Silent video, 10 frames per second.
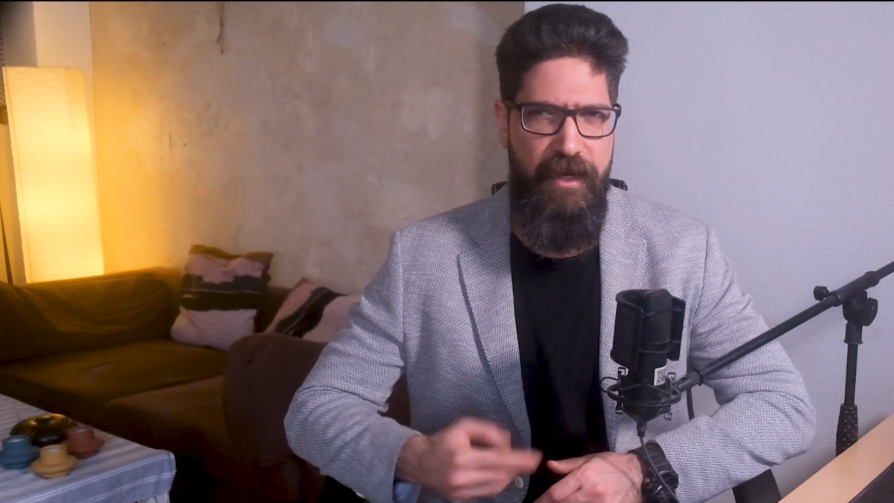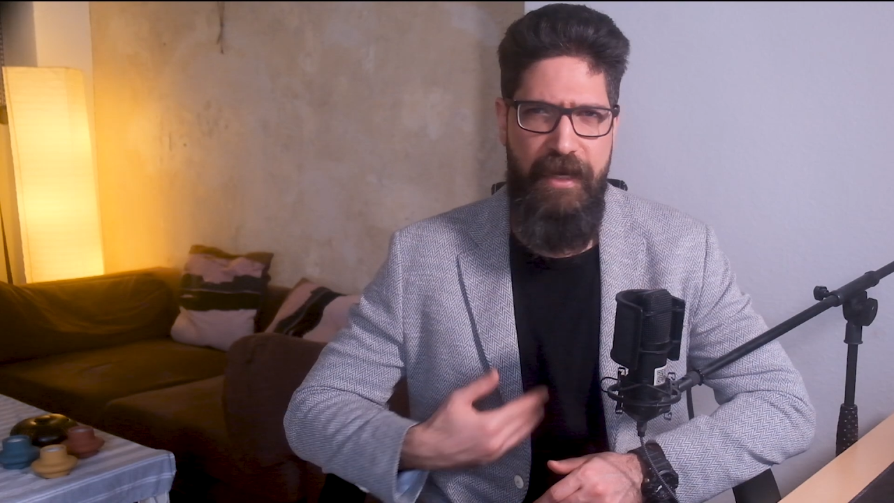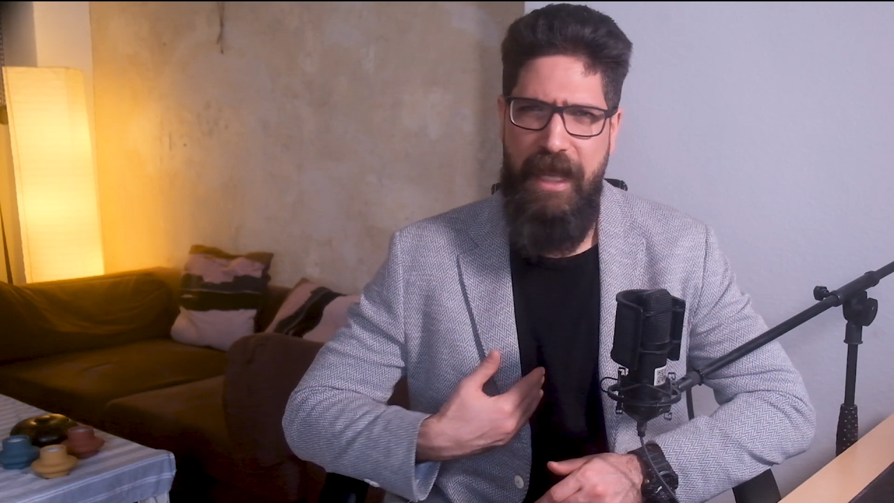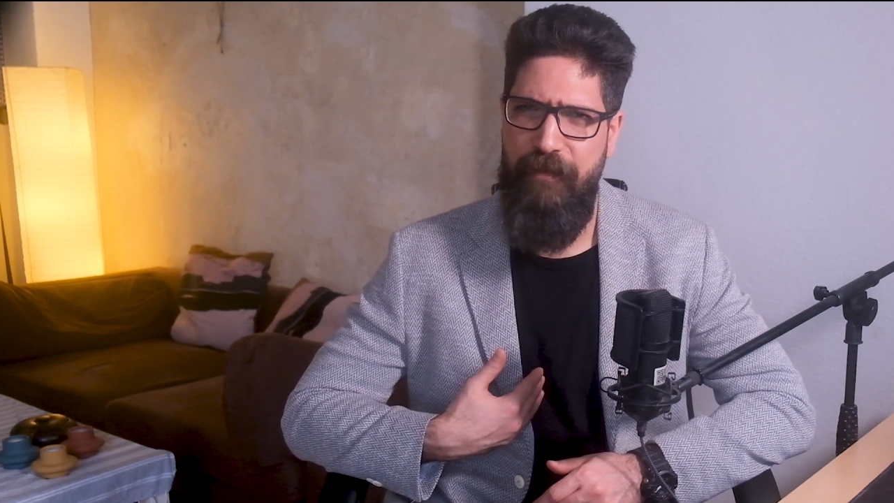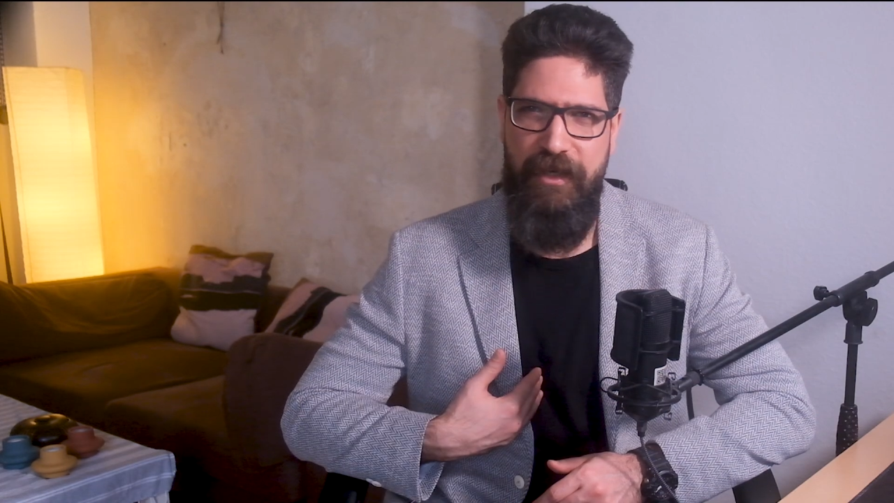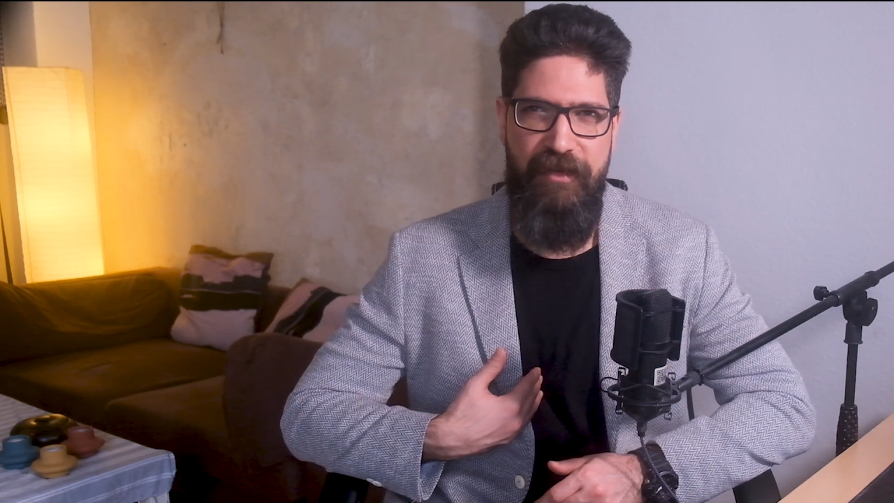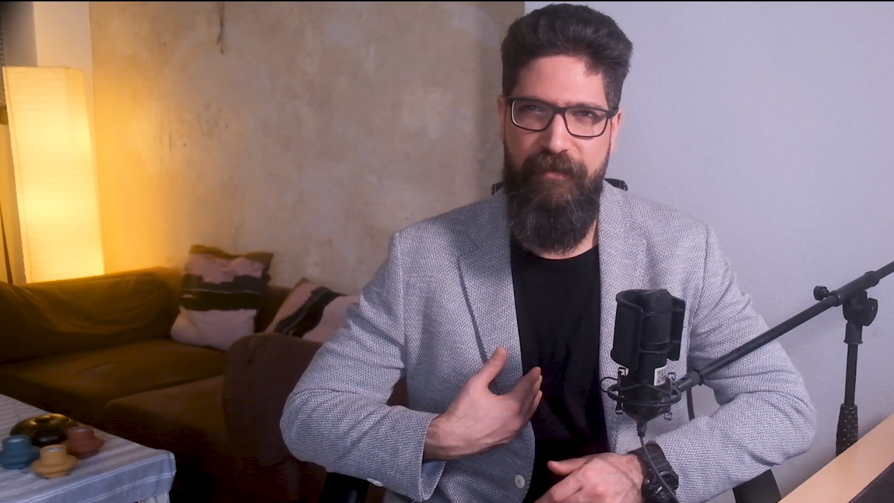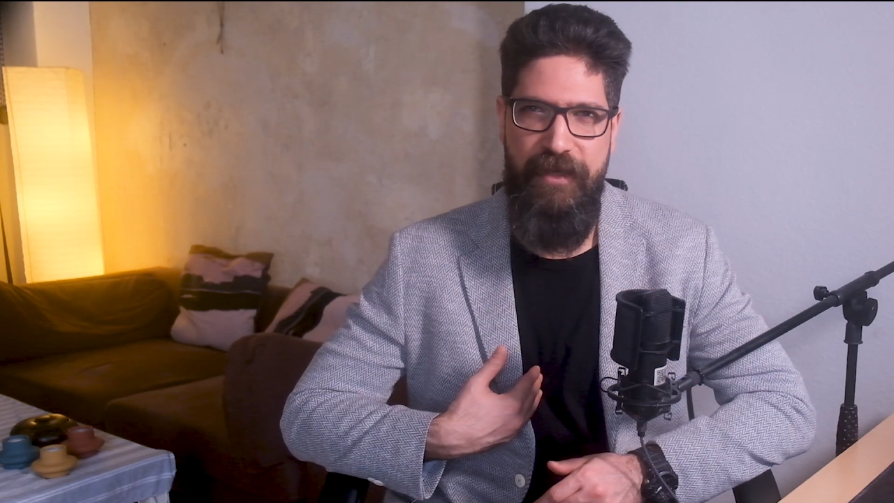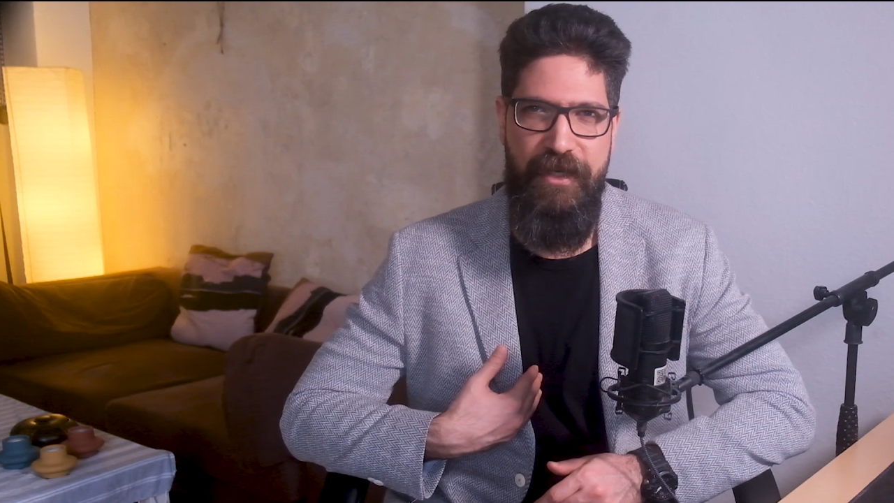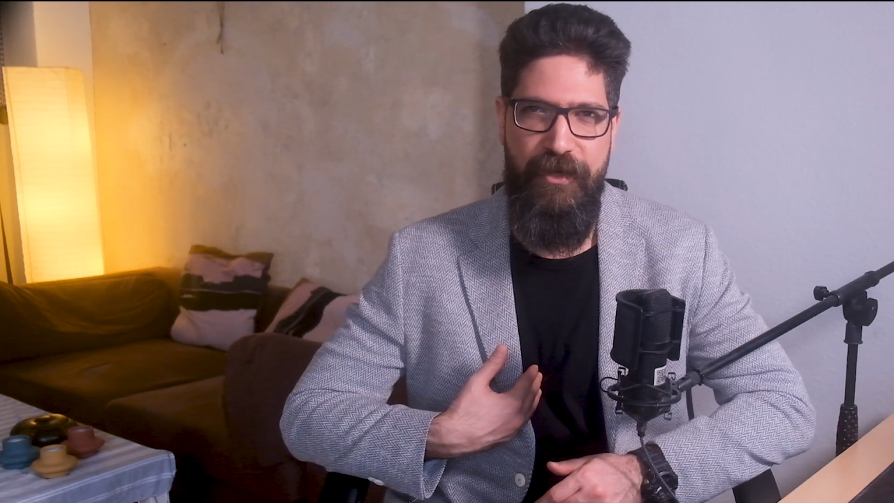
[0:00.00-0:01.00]
And I
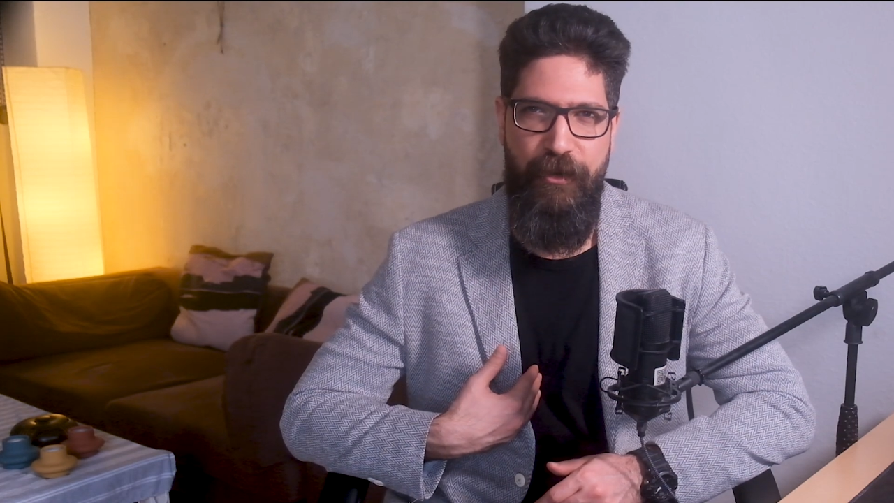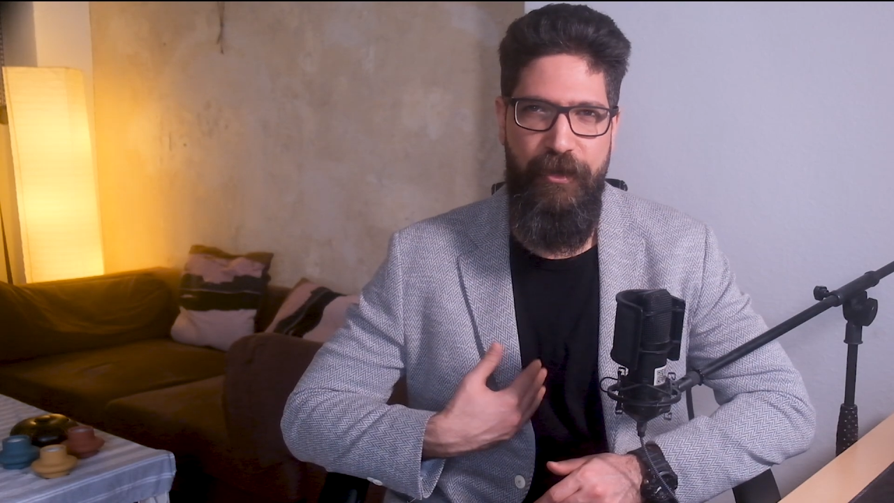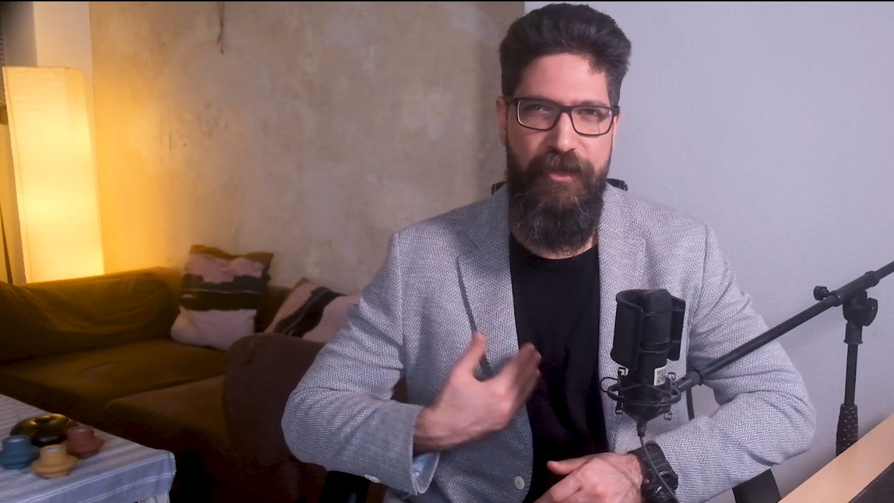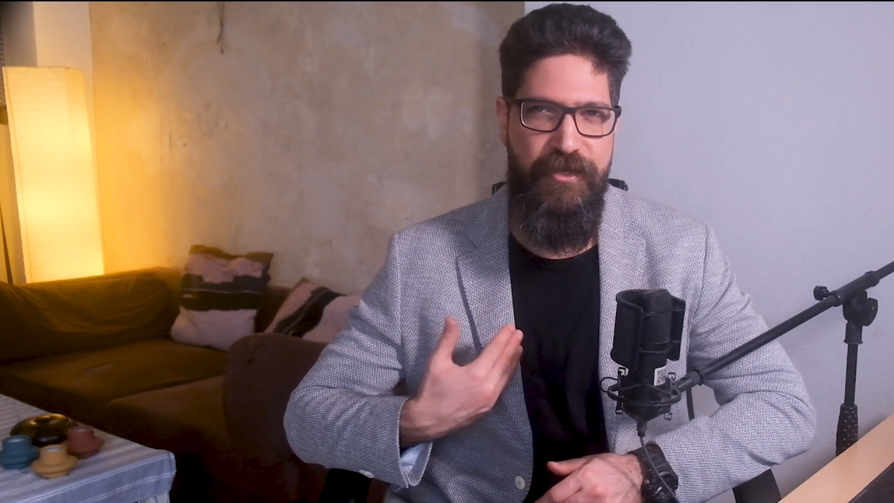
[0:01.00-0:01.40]
believe being called